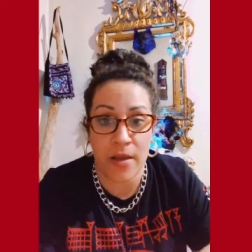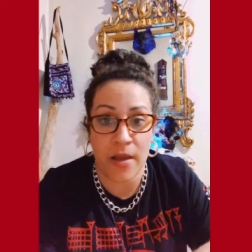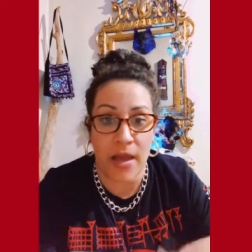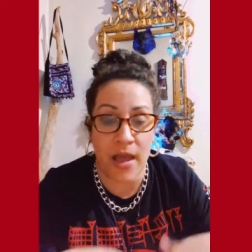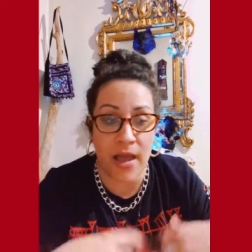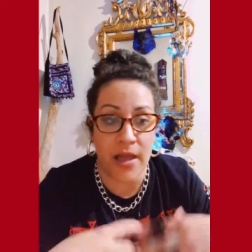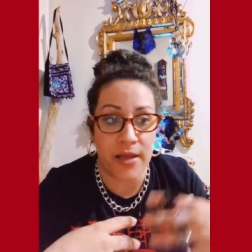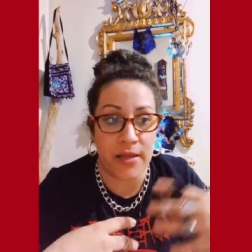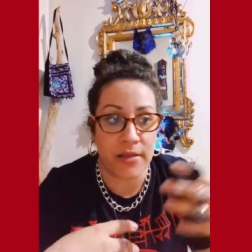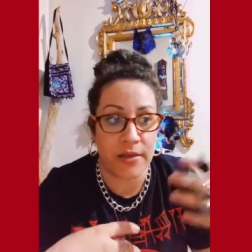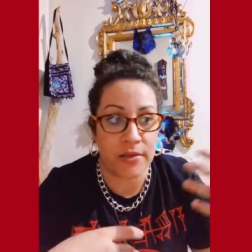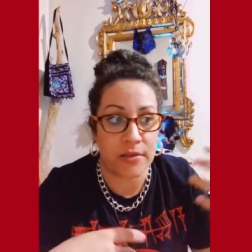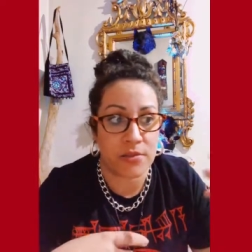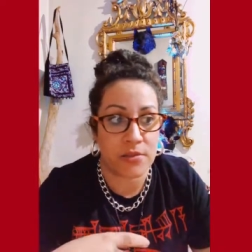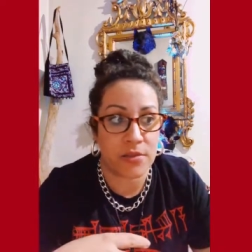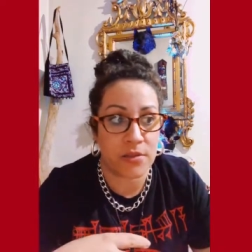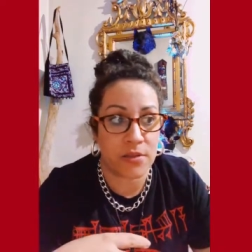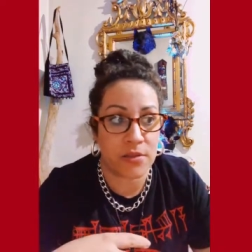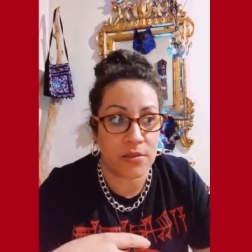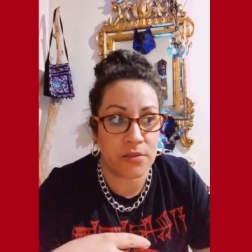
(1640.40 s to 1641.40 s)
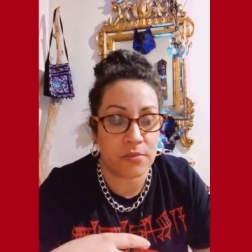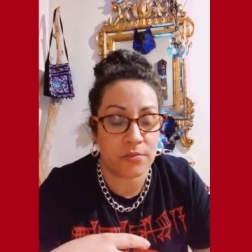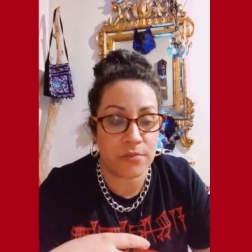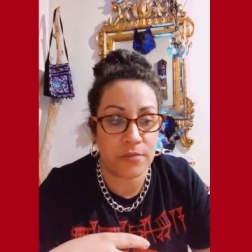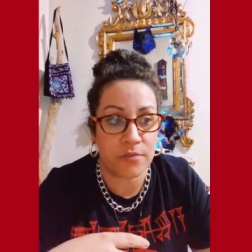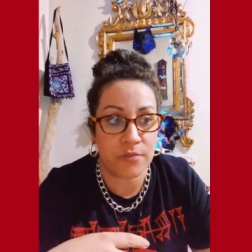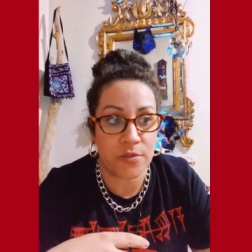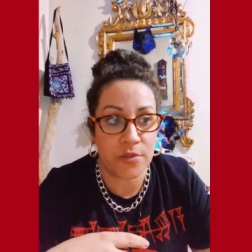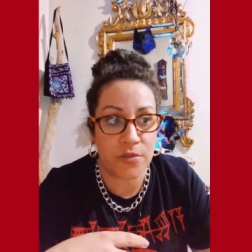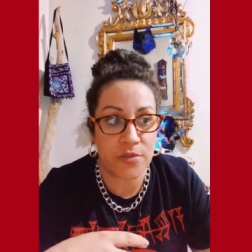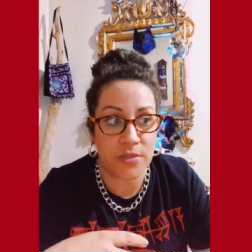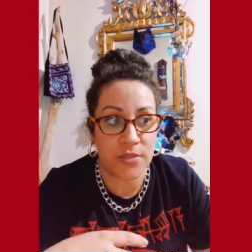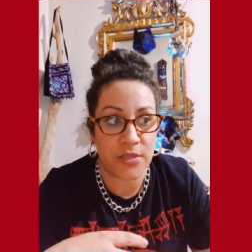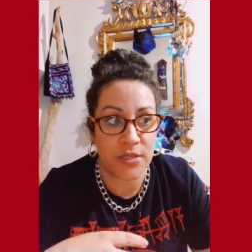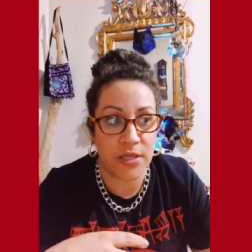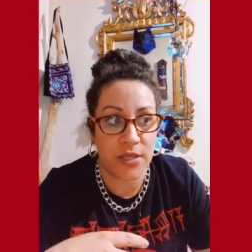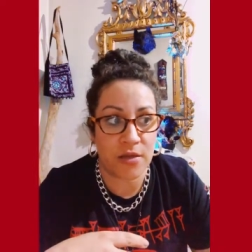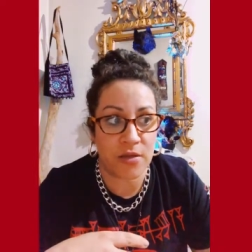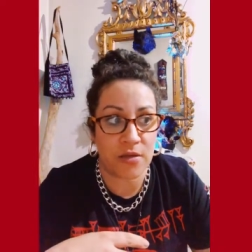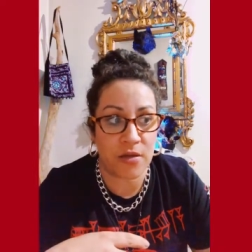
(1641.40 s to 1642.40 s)
And um,
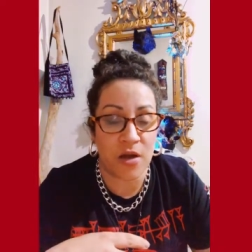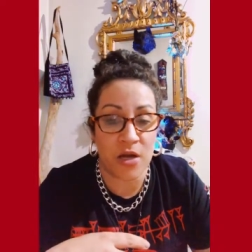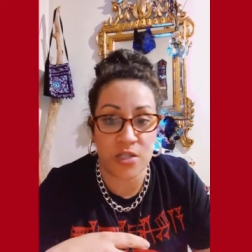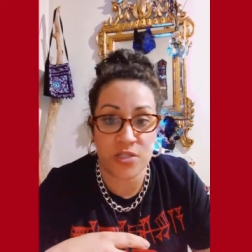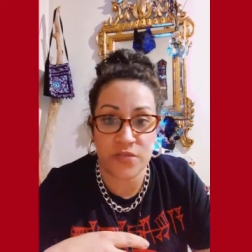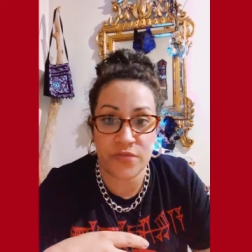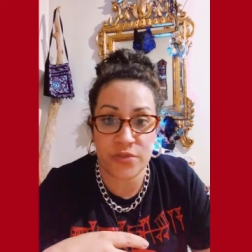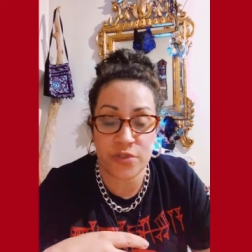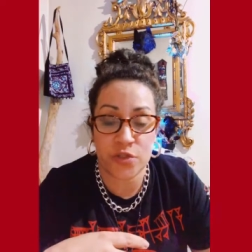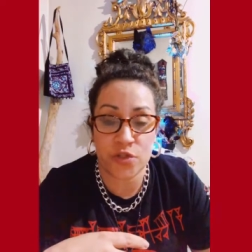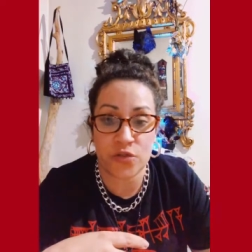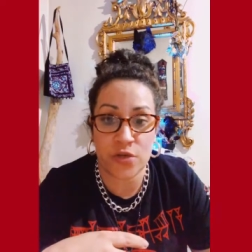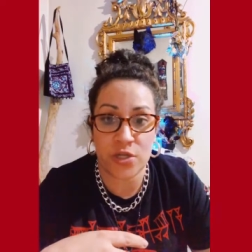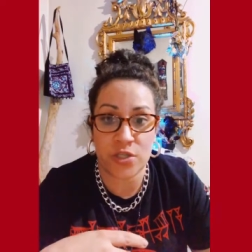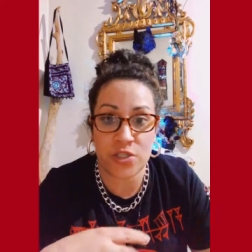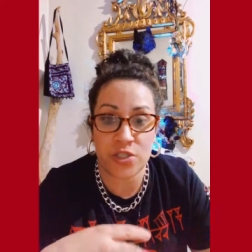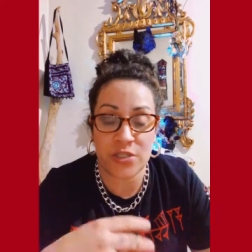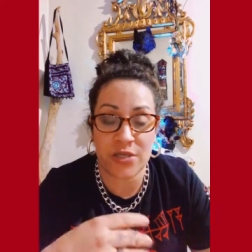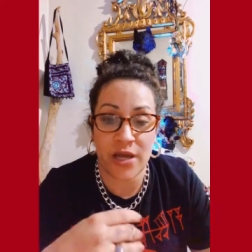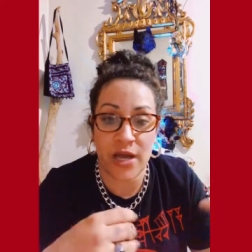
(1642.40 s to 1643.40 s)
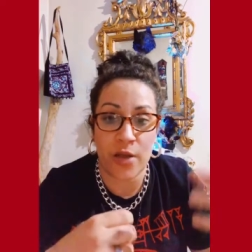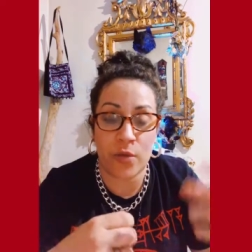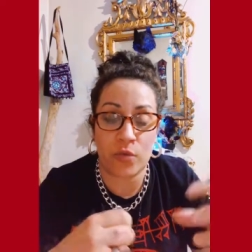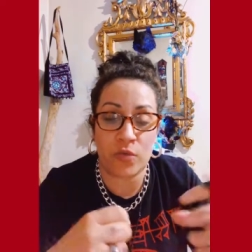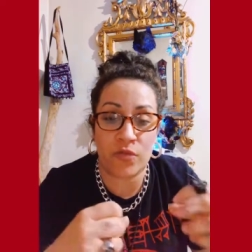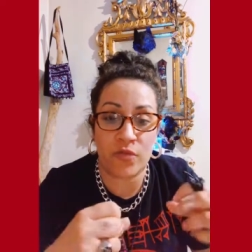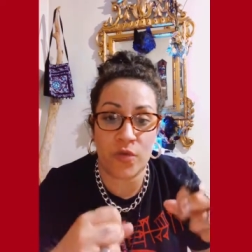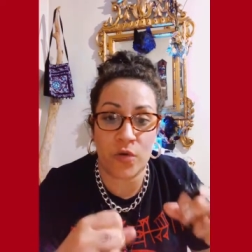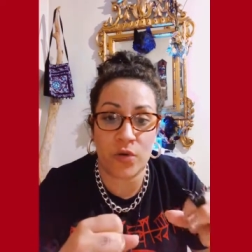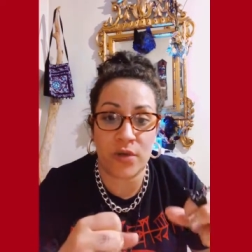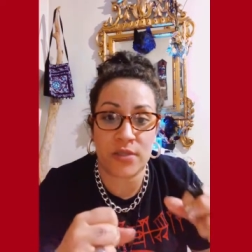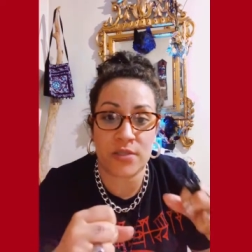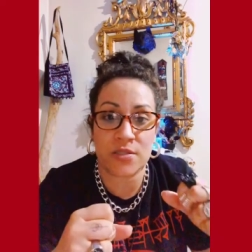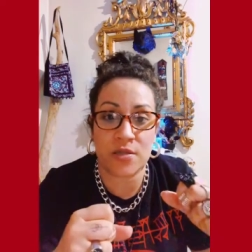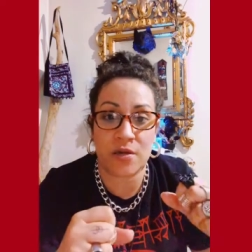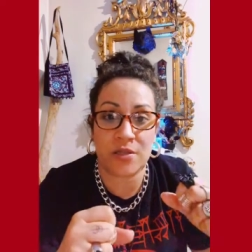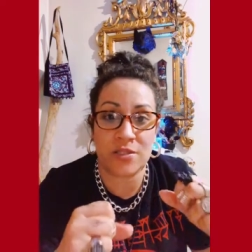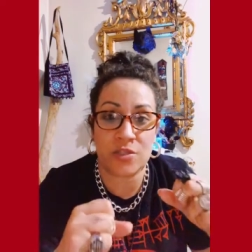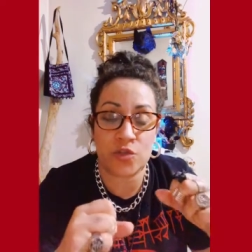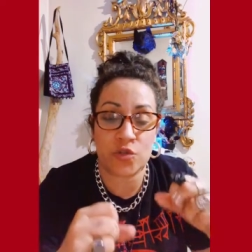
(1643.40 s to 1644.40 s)
using gods of destruction, I will focus
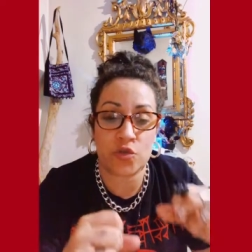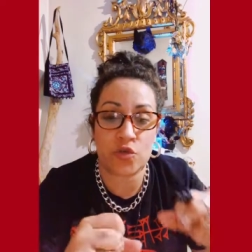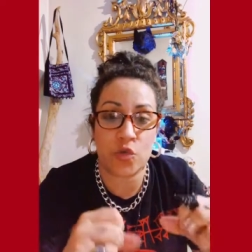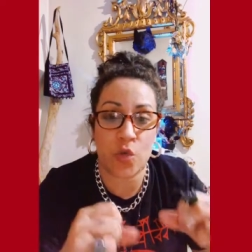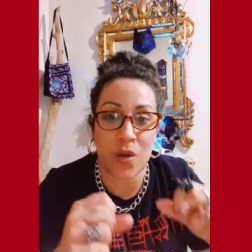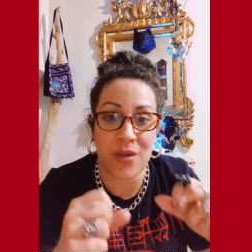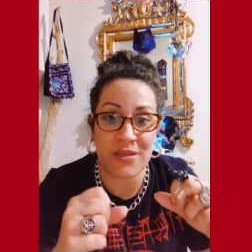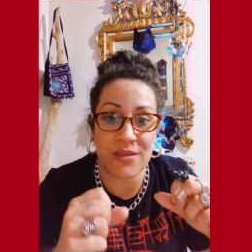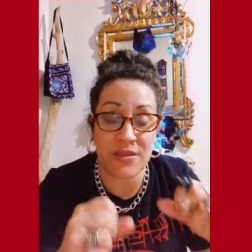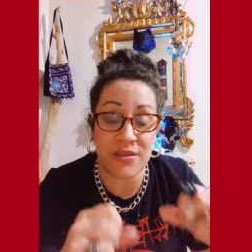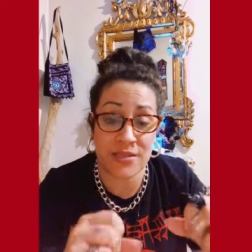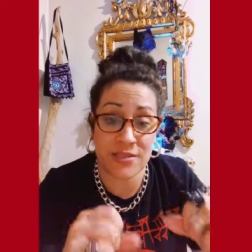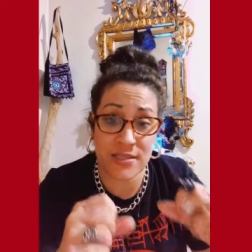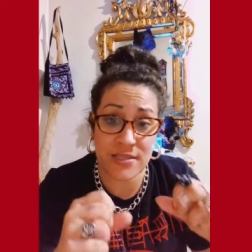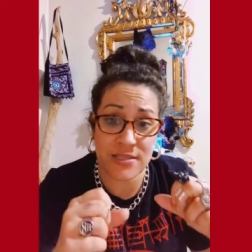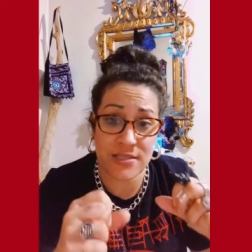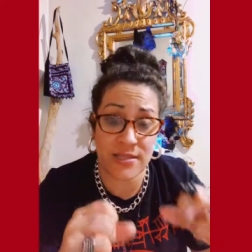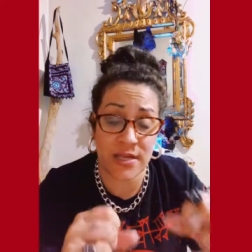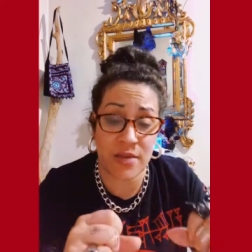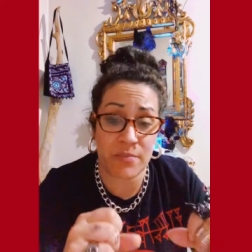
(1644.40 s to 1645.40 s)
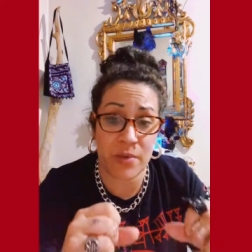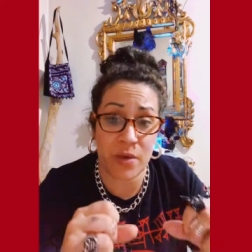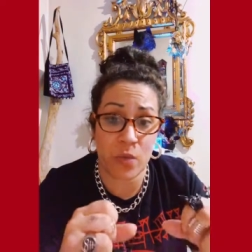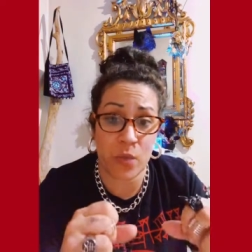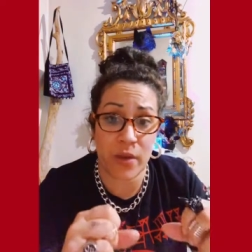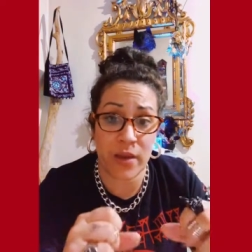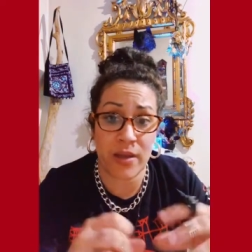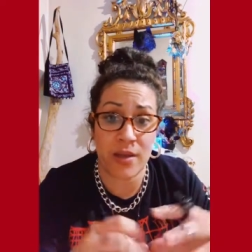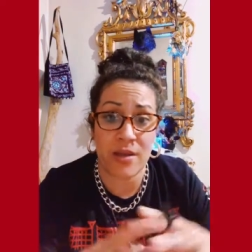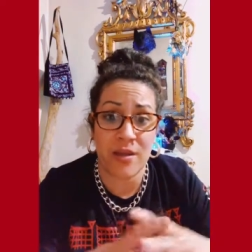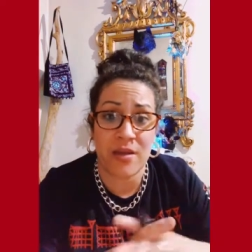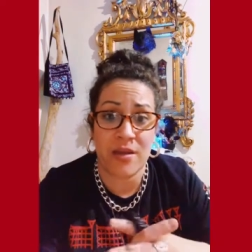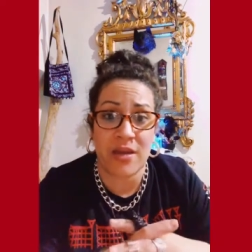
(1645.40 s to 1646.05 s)
on destroying the things that stand my way.